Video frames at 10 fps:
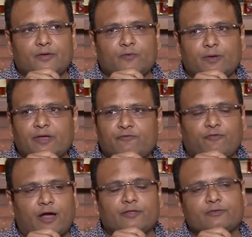when my
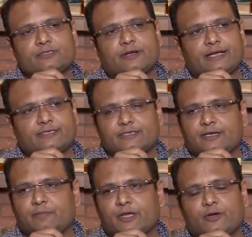father was arrested
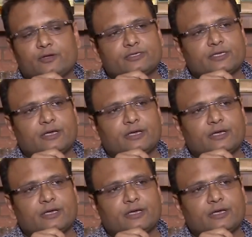because